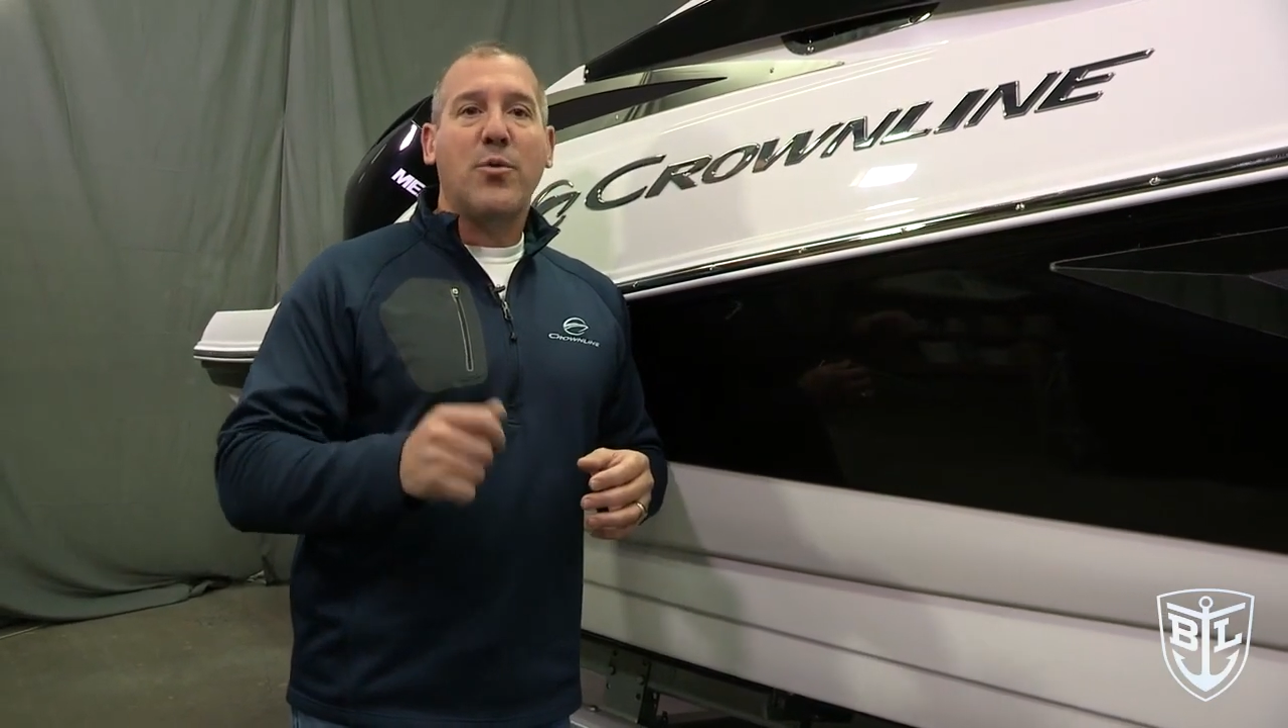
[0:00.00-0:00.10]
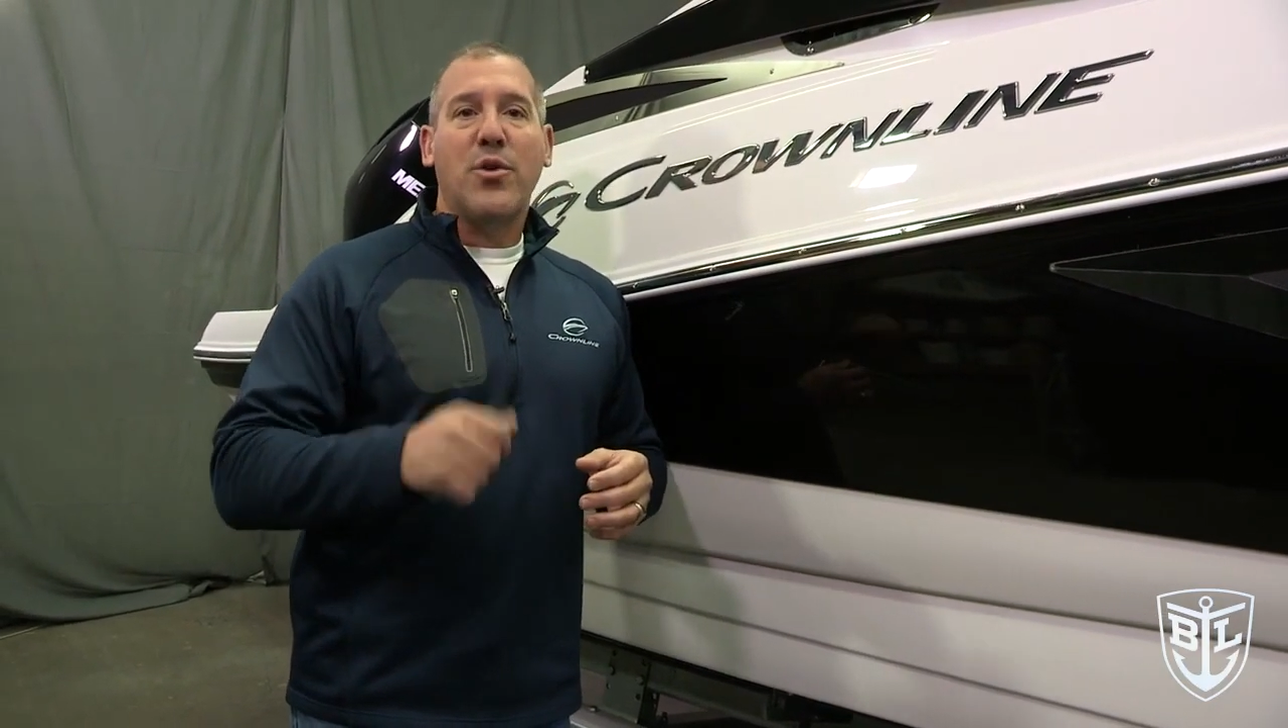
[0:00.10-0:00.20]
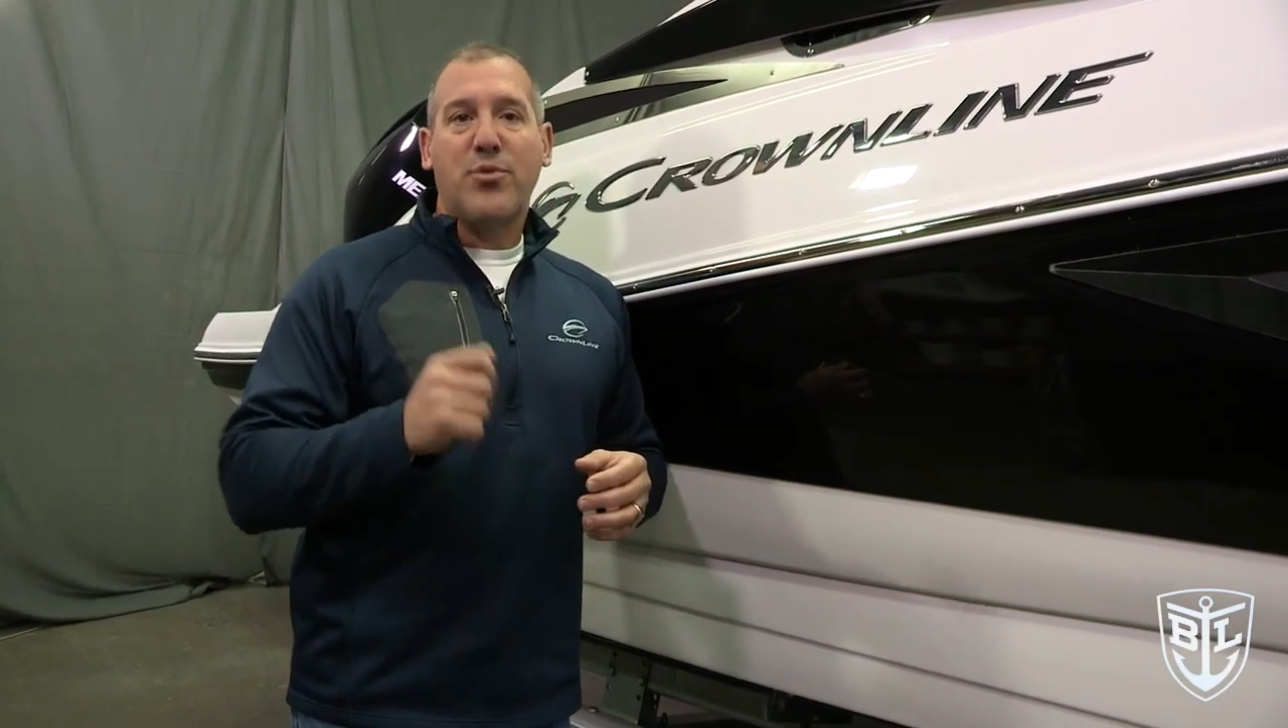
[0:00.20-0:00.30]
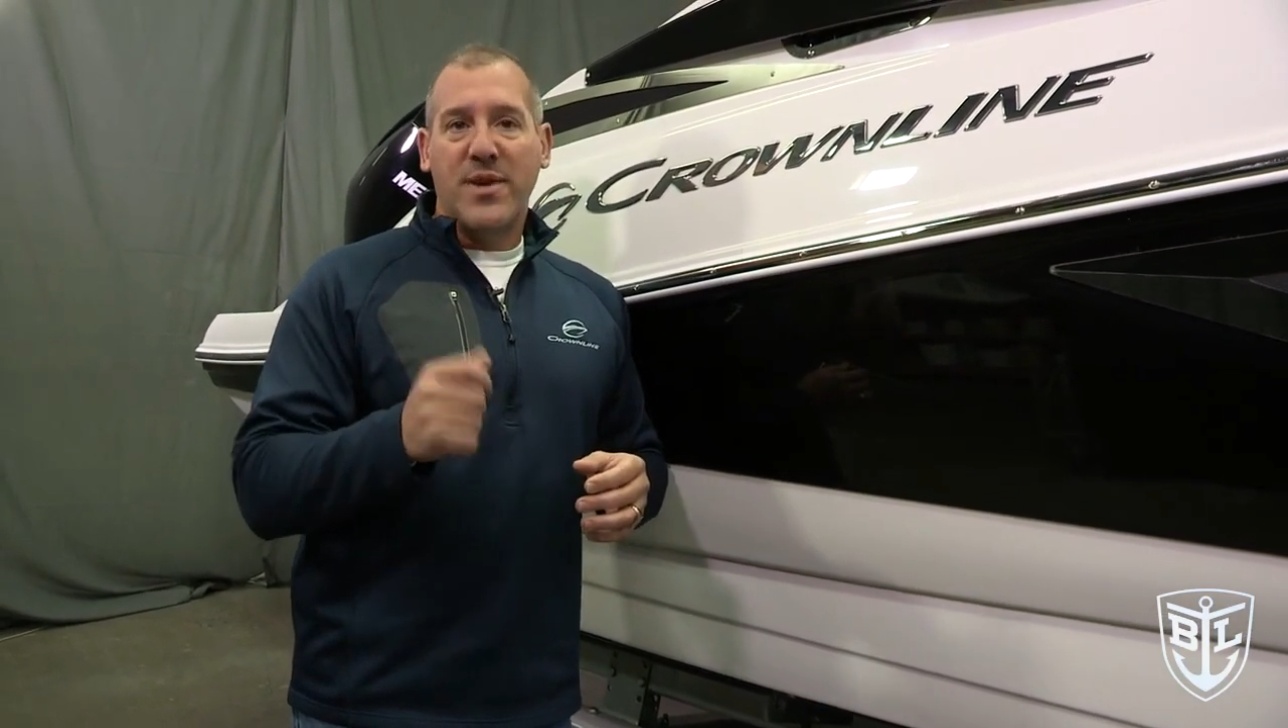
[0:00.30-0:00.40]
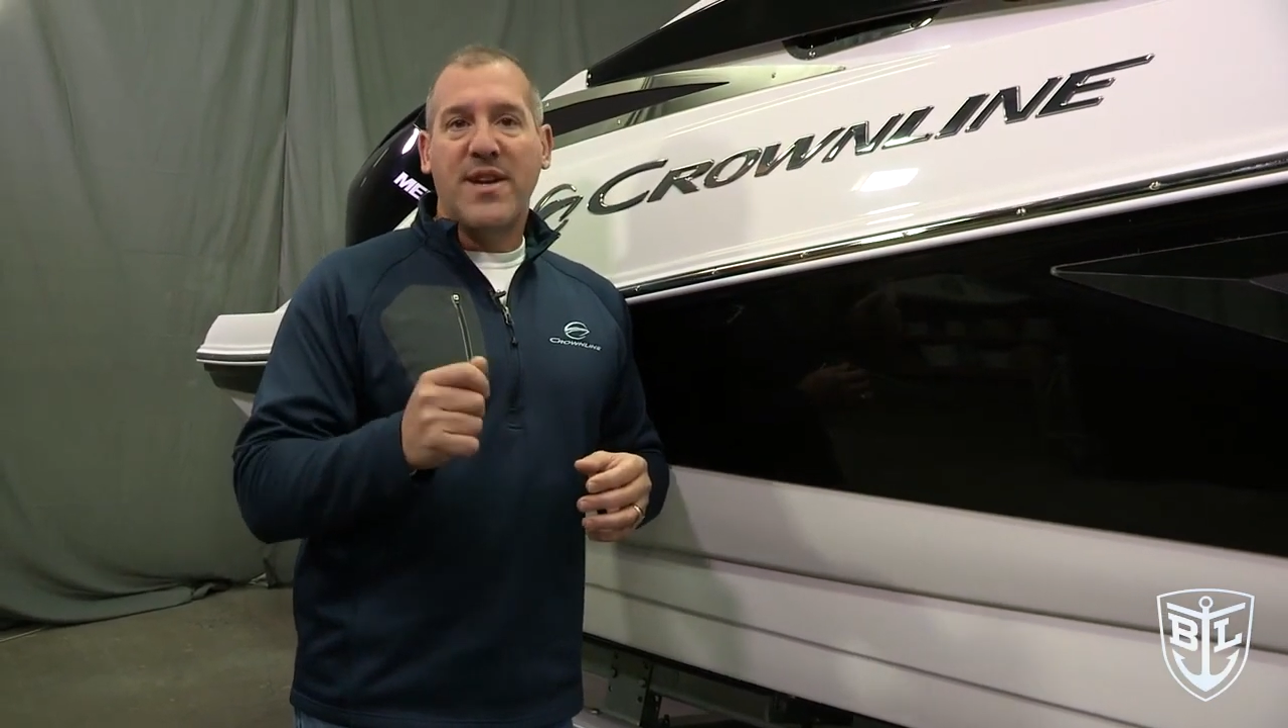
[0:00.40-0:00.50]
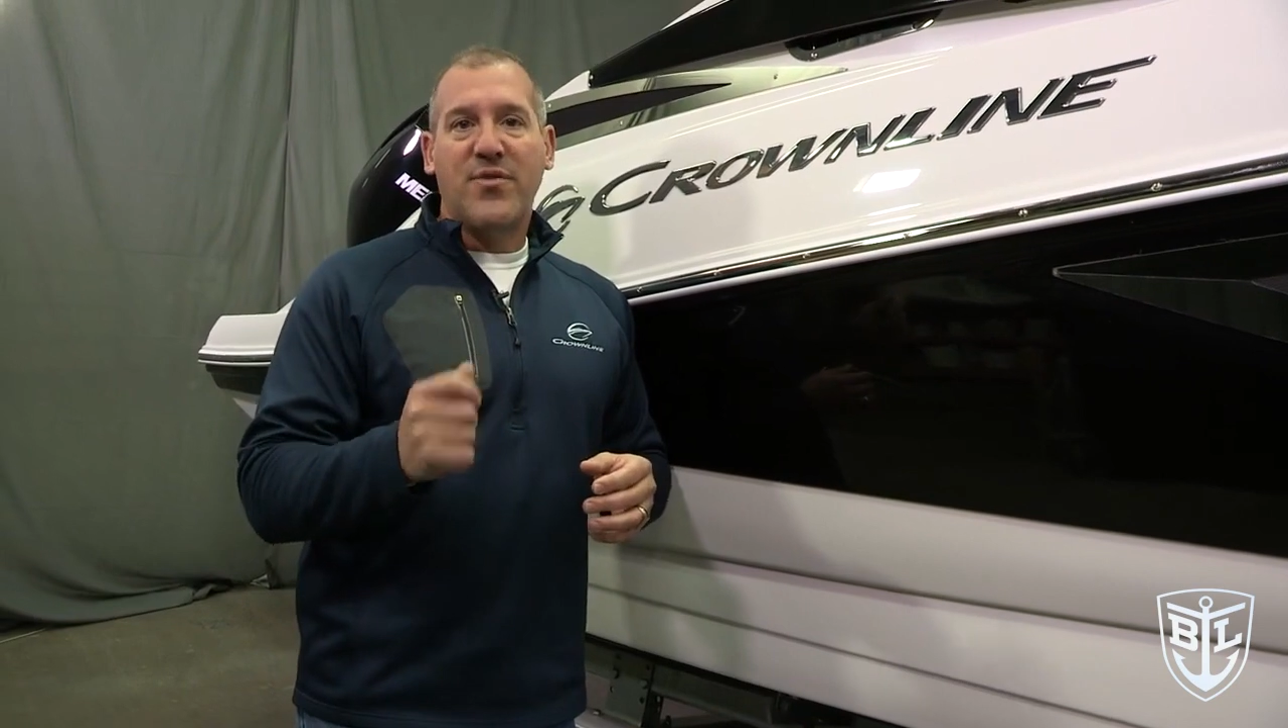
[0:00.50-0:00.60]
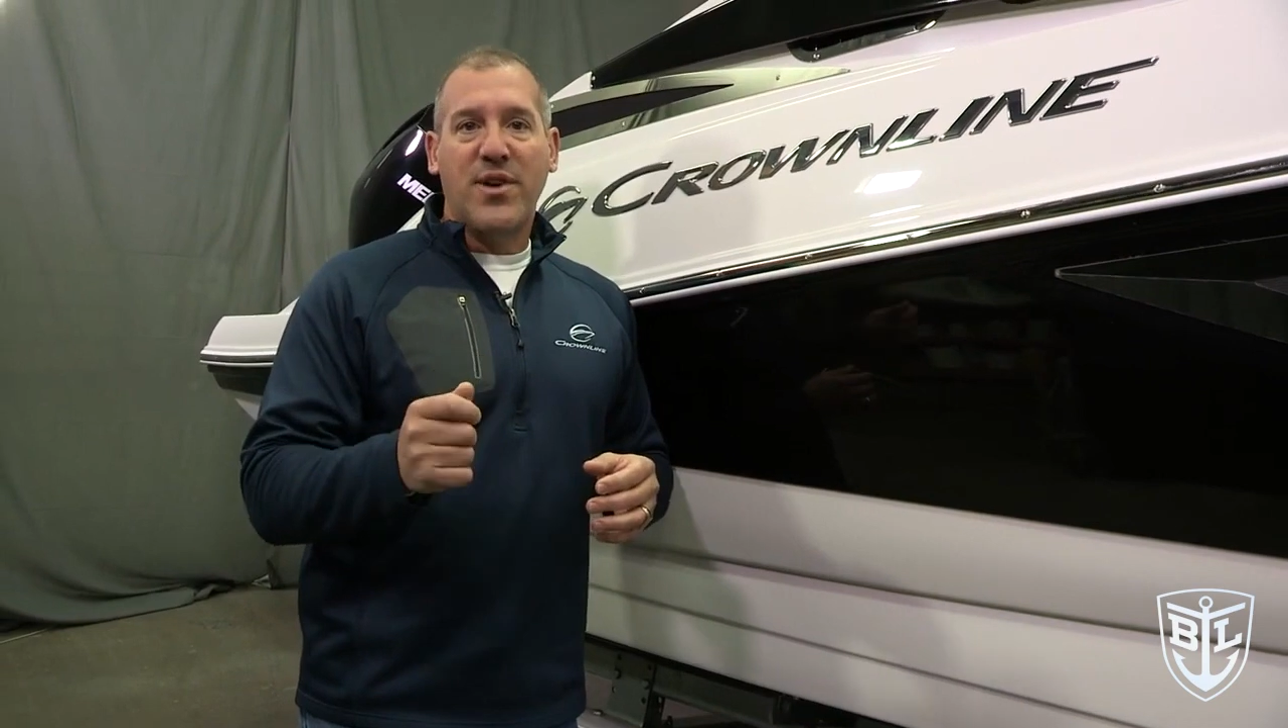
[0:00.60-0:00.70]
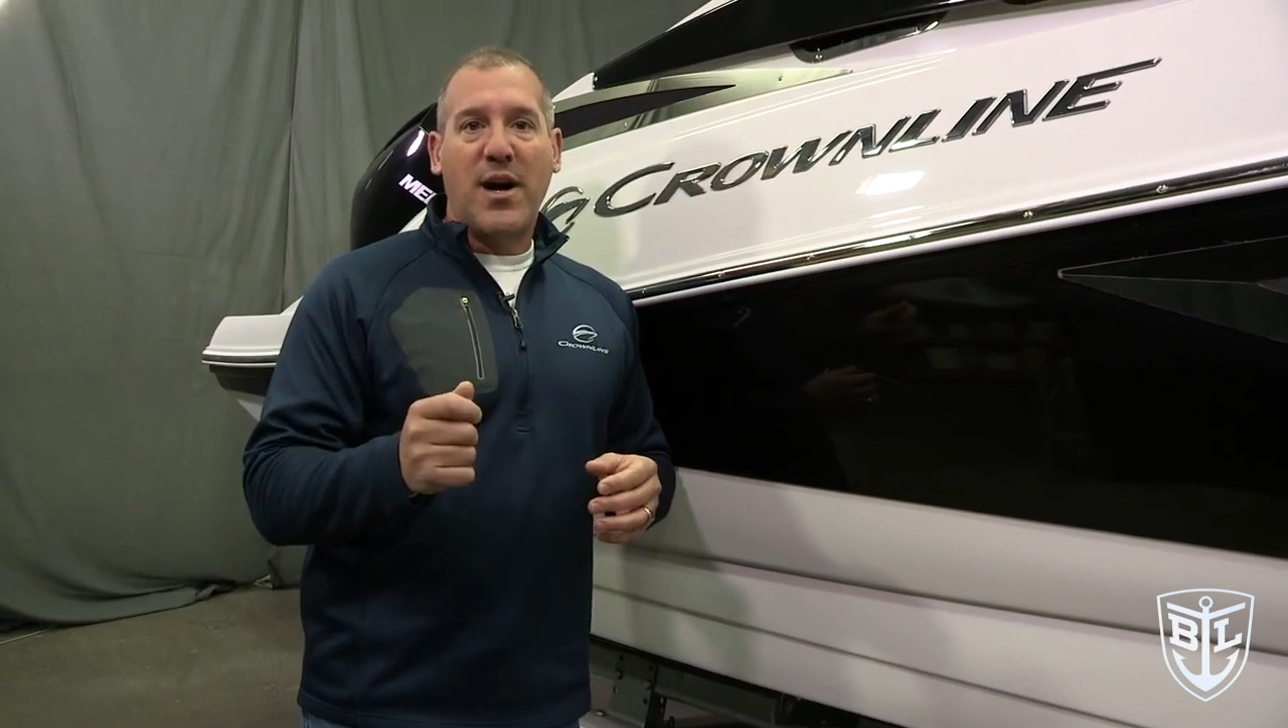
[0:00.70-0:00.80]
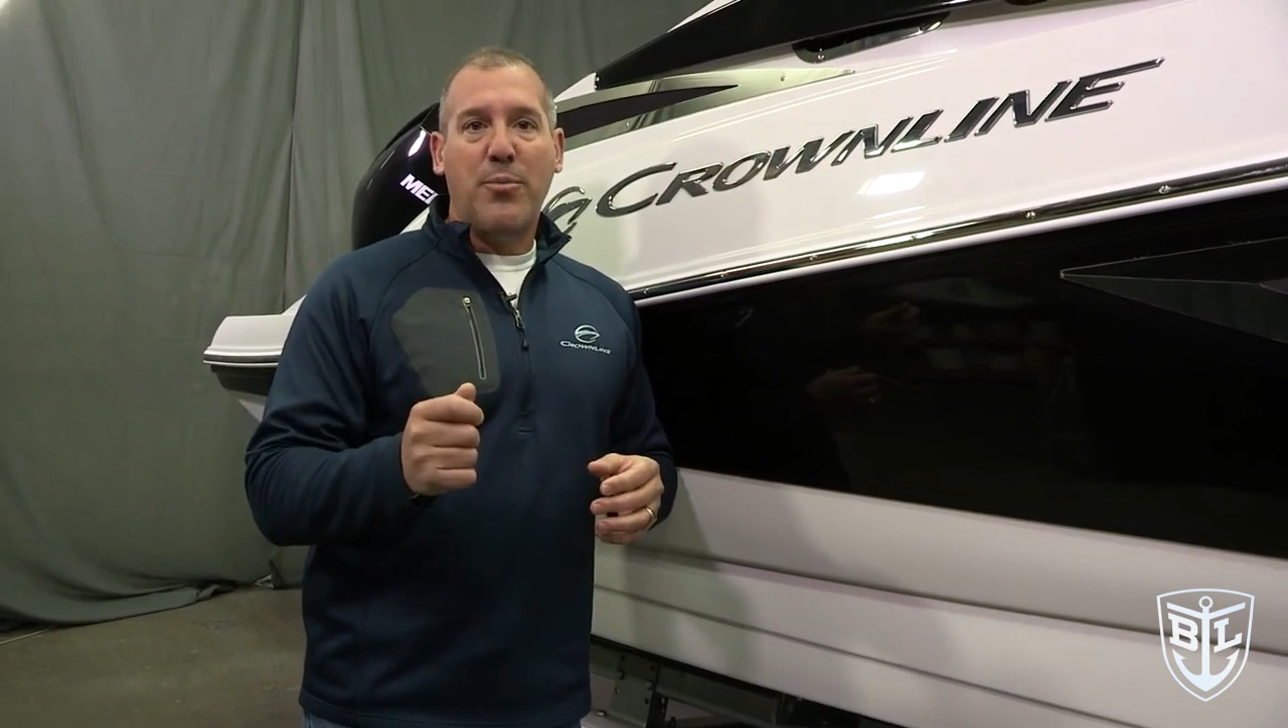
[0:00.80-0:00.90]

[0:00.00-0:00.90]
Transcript: with 3 different